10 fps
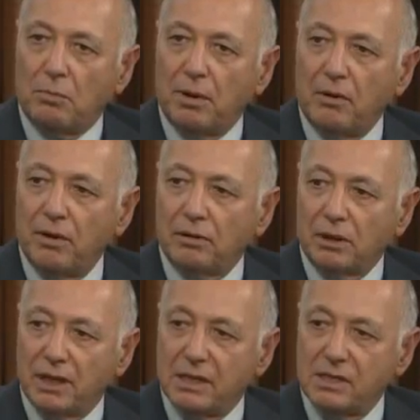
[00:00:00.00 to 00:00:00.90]
Well,
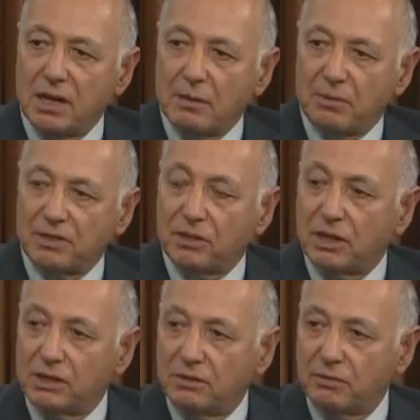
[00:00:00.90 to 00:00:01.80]
Periodontal operates
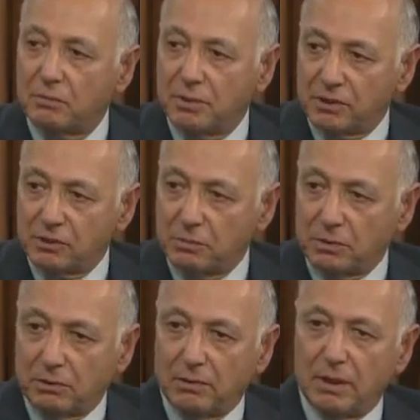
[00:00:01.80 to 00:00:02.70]
on a different
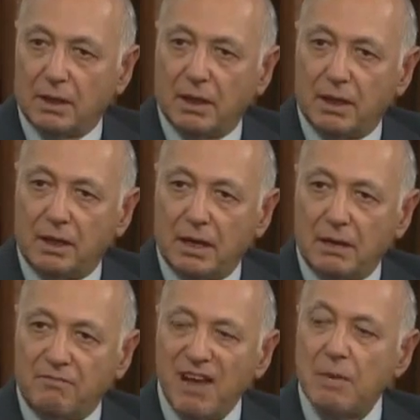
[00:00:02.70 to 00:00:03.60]
principle. It
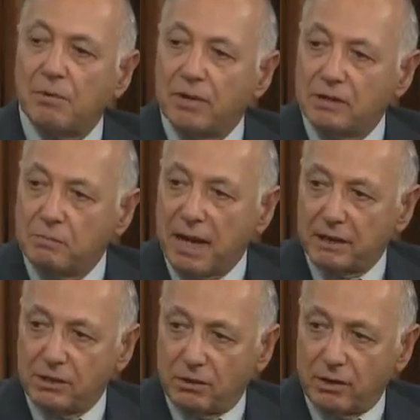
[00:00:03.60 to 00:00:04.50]
evaporates
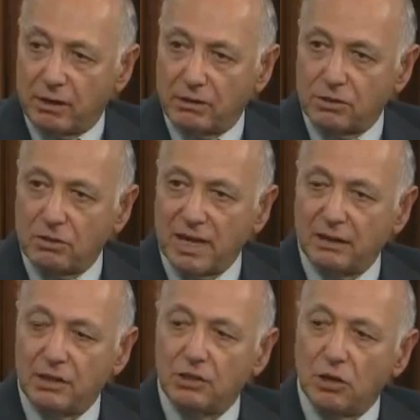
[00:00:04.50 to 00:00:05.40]
bacteria so
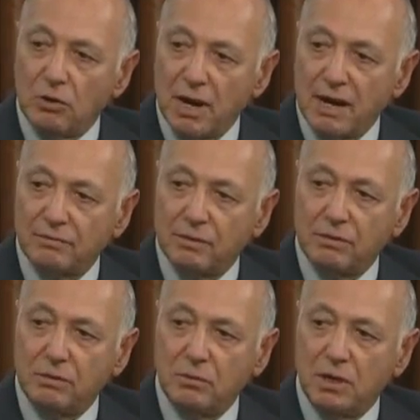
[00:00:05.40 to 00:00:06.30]
that you don't have
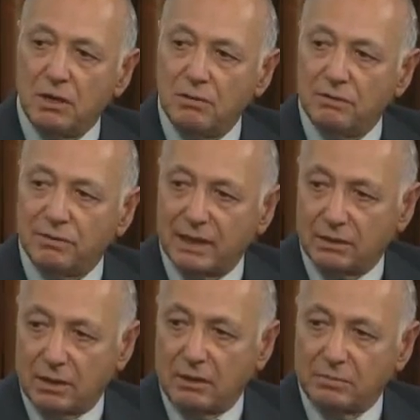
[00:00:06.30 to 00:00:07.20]
to
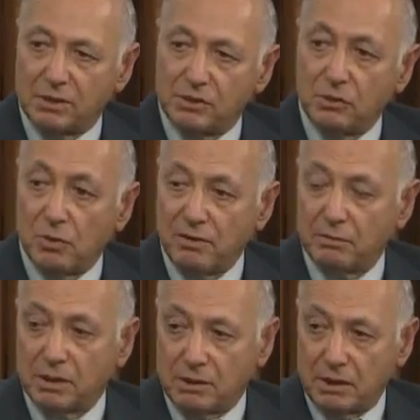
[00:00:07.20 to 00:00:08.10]
reflect the gum tissue away
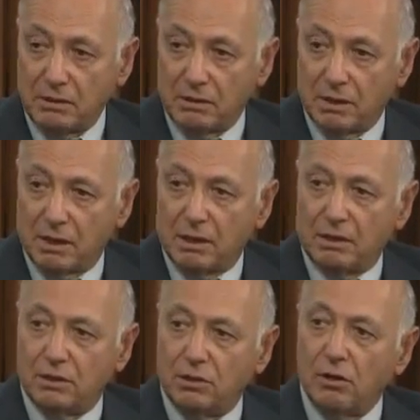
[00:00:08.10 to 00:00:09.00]
from the teeth.
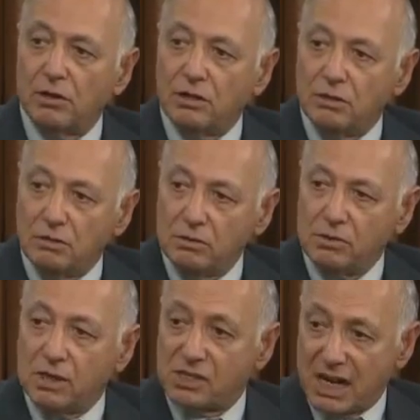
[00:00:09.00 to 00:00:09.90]
You don't
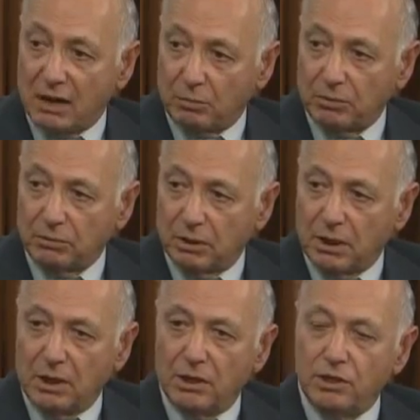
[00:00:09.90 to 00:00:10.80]
use a scalpel.
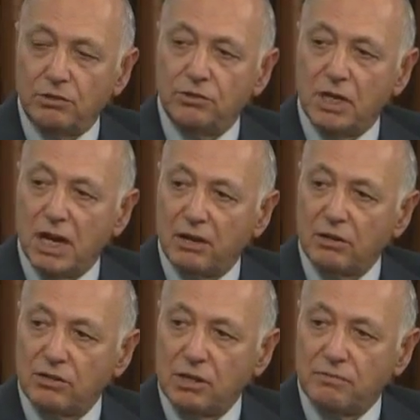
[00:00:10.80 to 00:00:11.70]
You use the
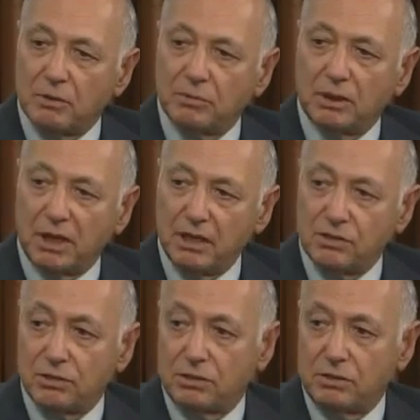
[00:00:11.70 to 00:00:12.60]
energy from the
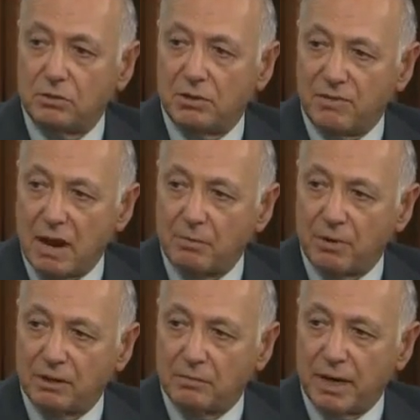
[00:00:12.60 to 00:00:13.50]
laser to
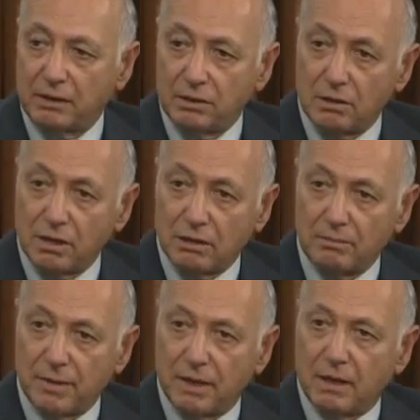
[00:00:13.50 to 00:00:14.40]
evaporate the bacteria.